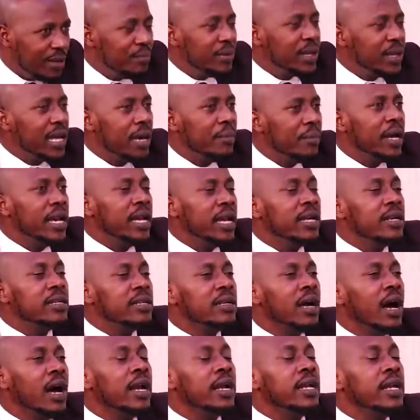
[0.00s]
became
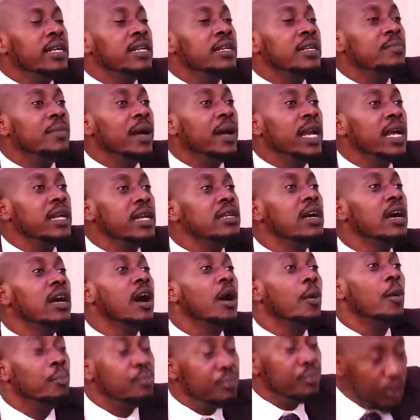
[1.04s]
an independent
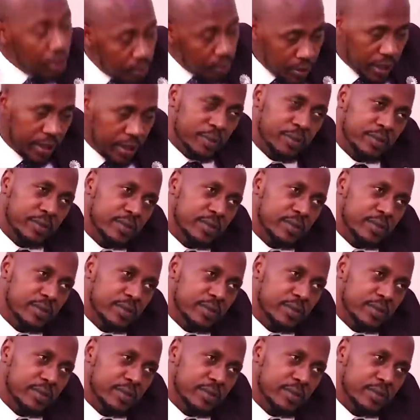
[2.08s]
problem.